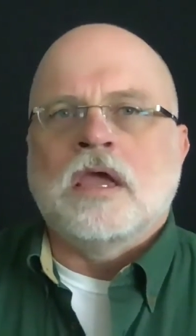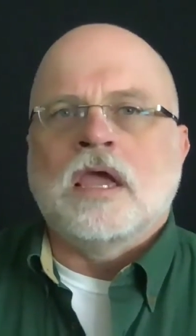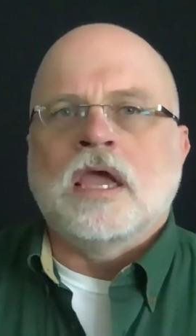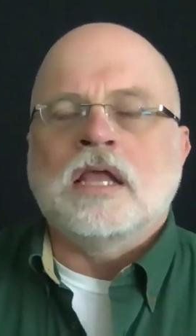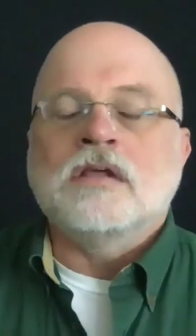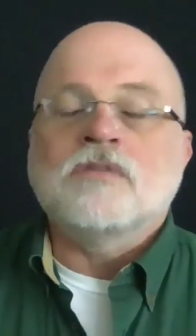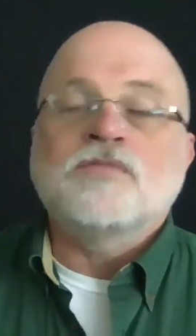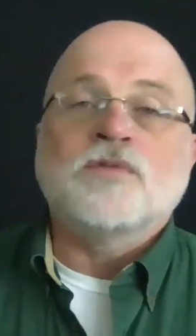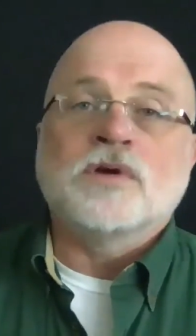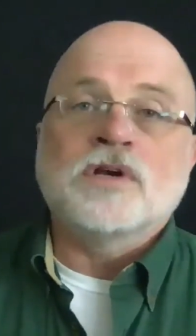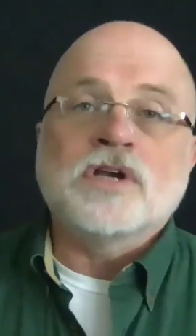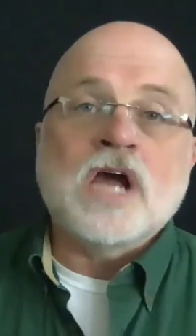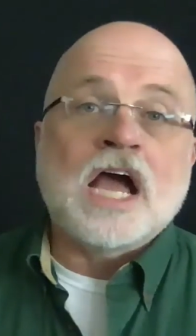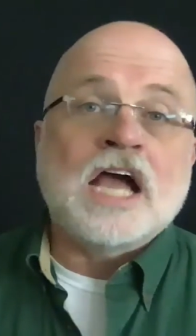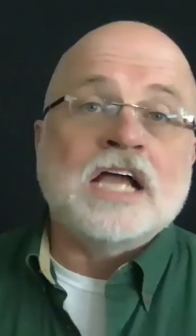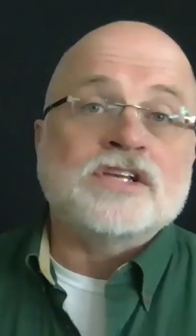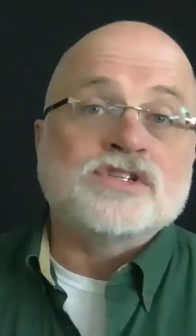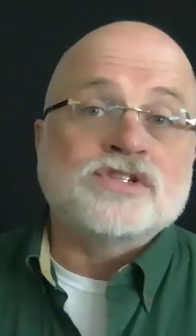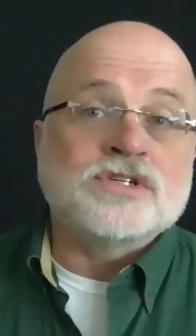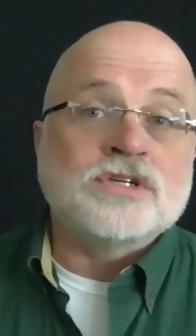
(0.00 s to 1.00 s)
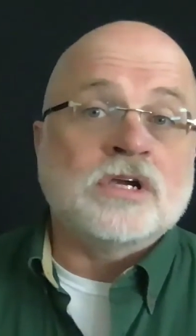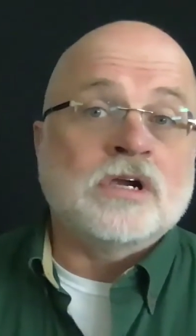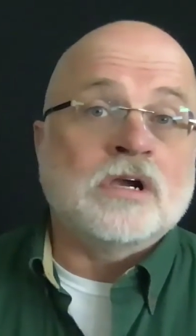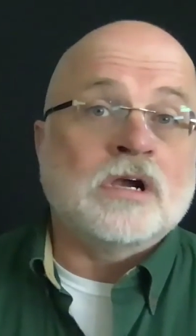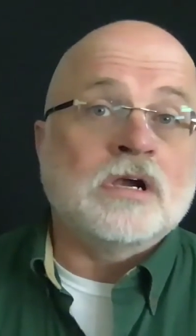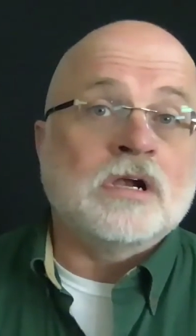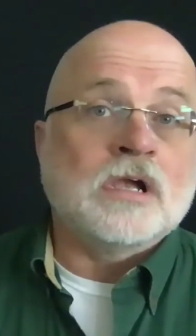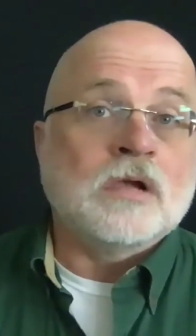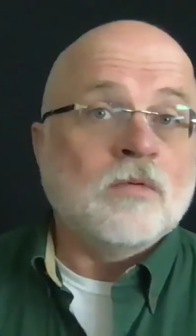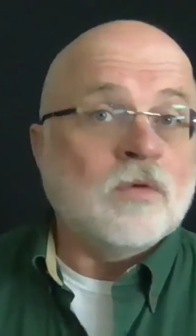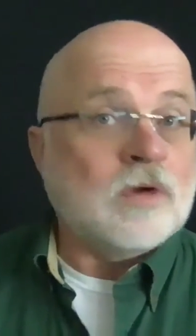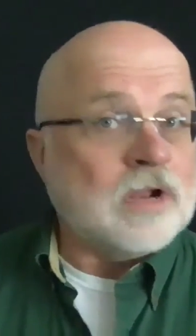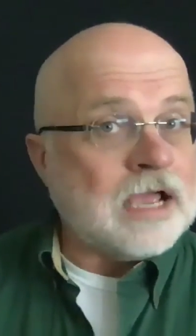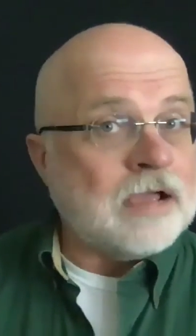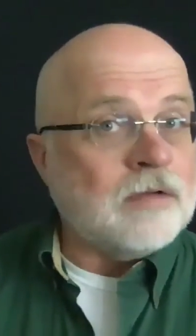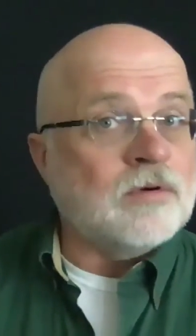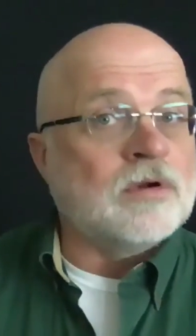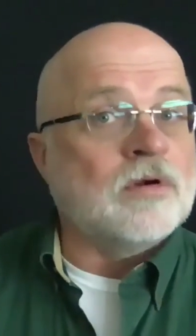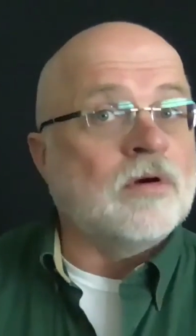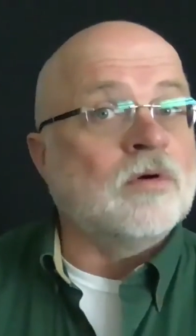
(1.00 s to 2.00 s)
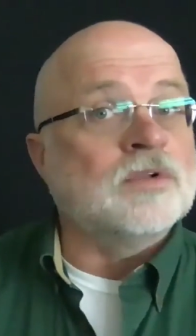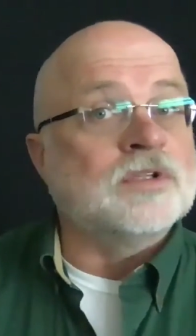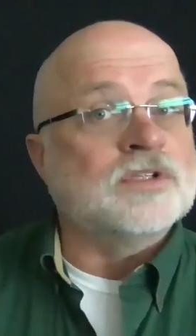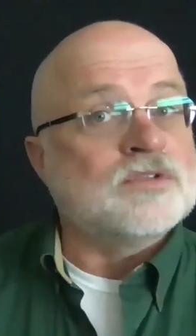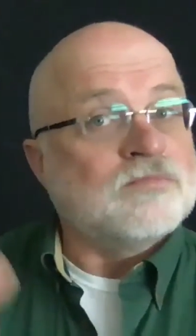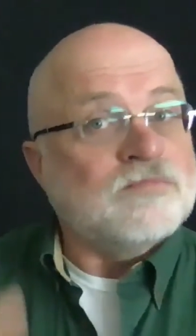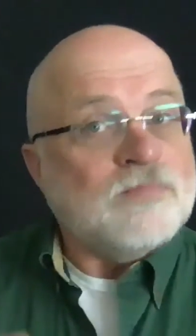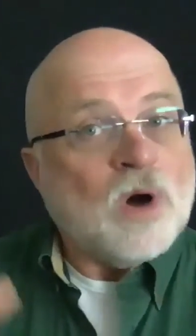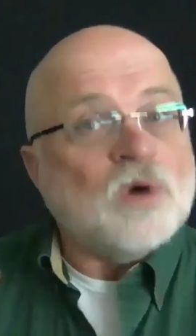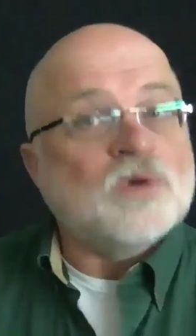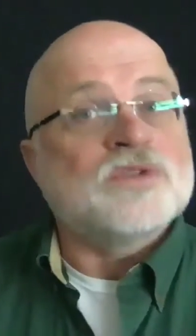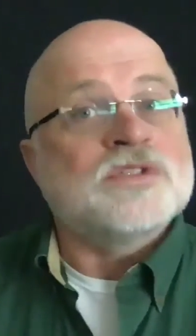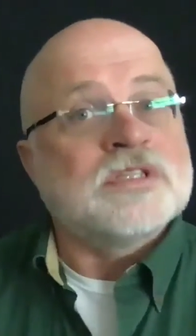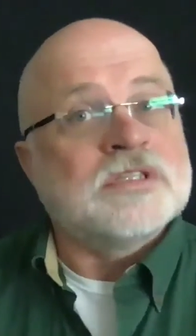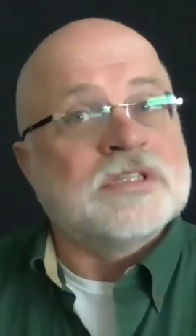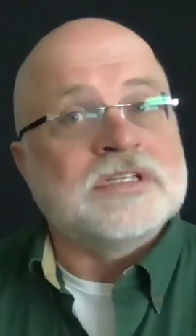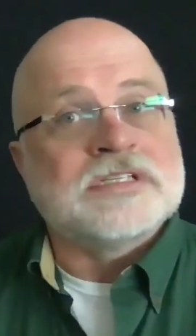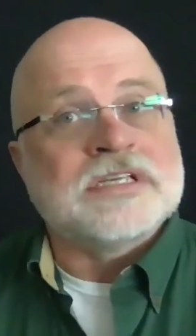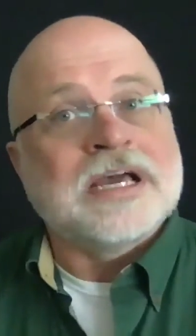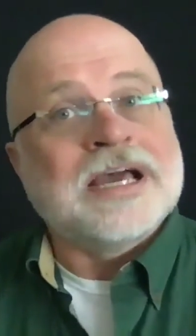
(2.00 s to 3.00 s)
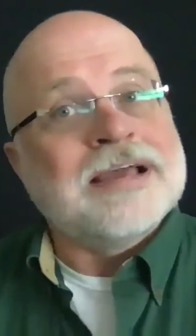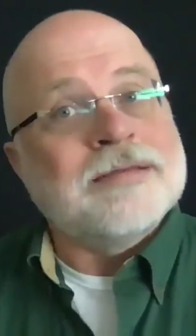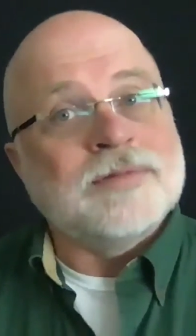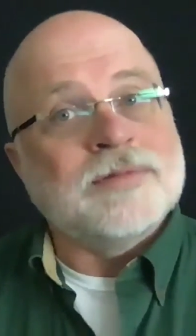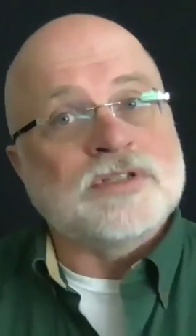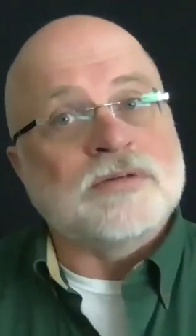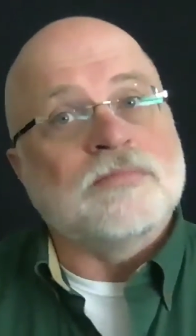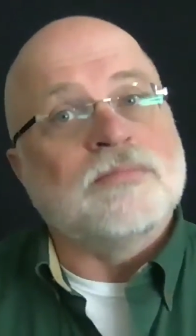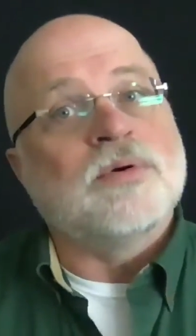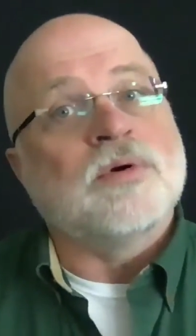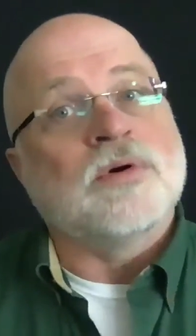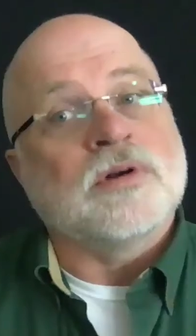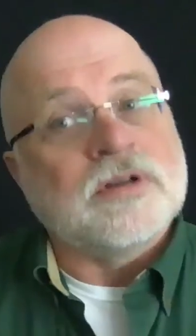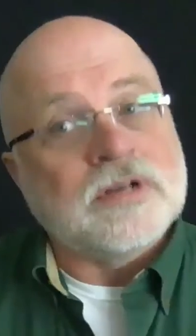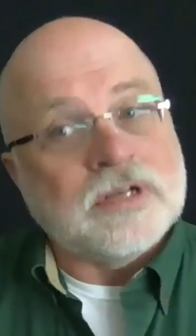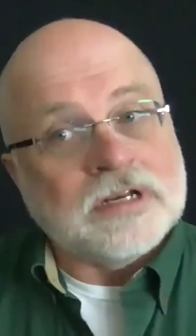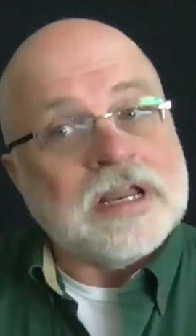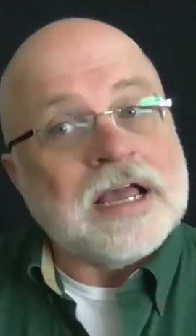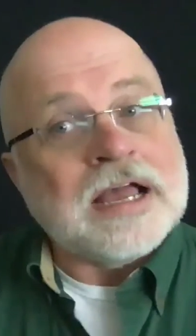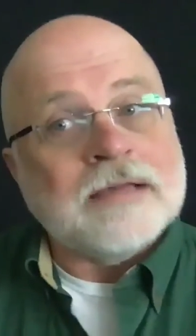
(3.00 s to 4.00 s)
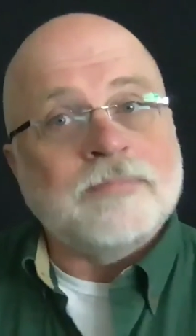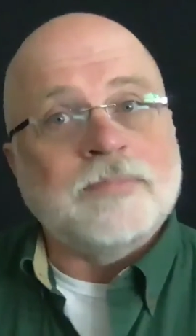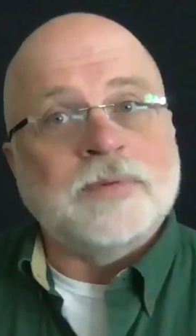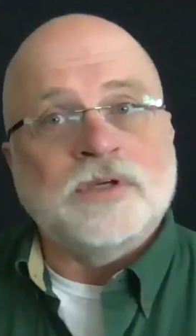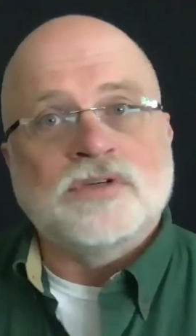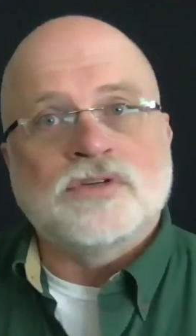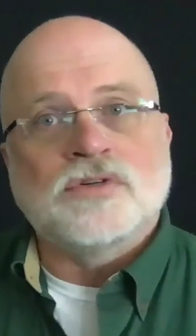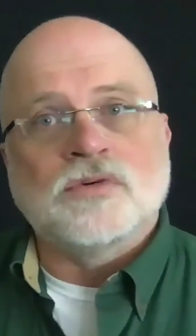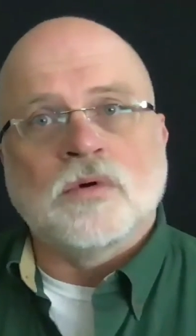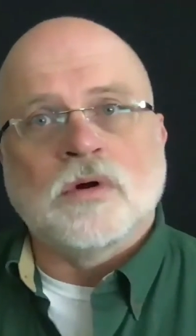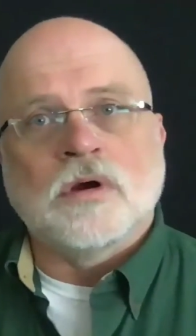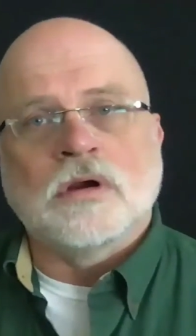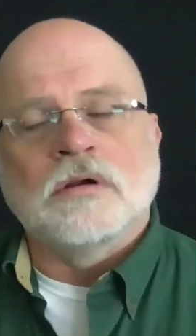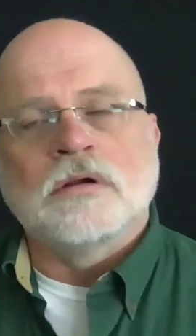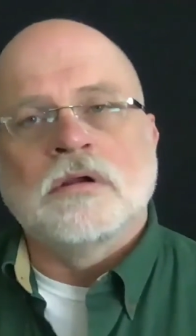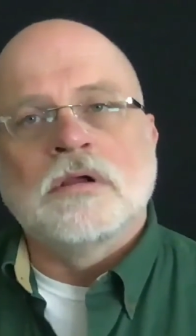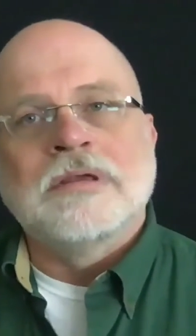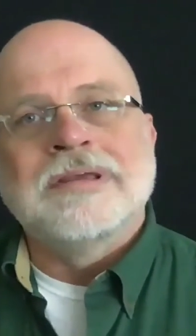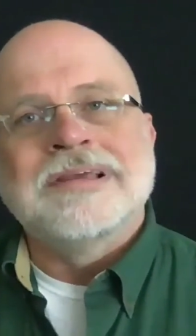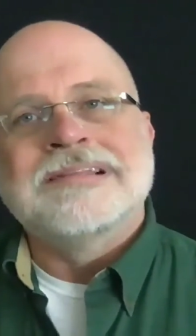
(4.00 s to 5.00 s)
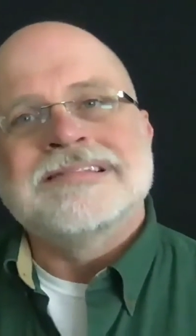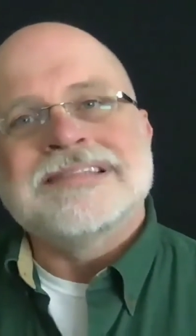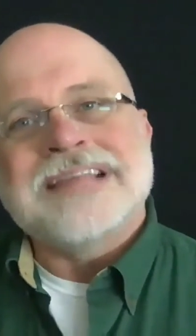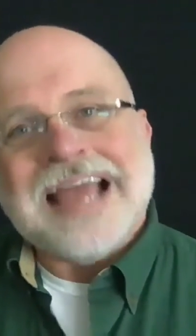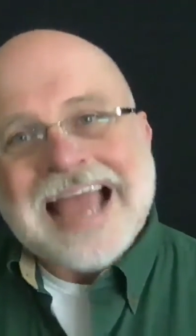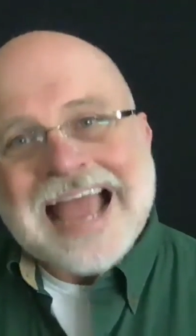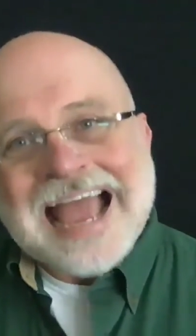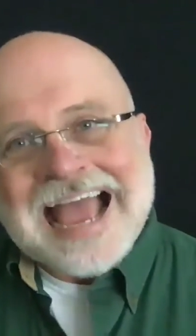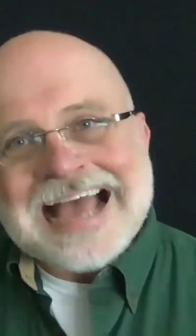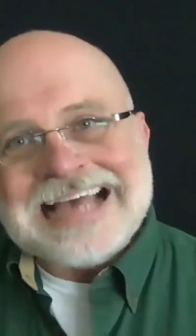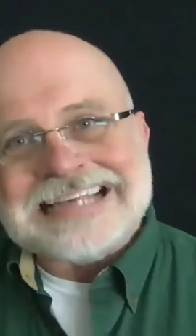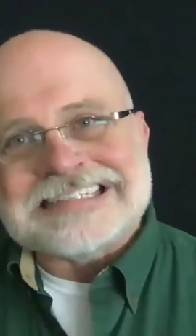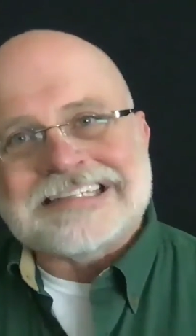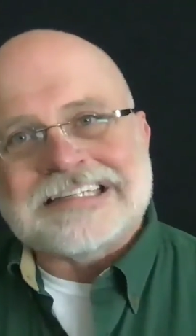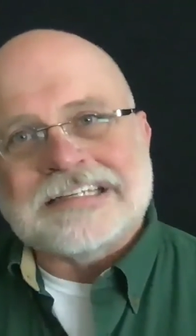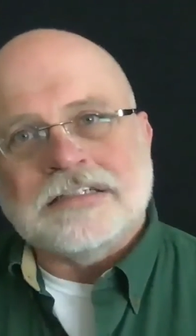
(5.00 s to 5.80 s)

And if we're not sure, and what I would hold is most of the time it's important to not be sure, to ask,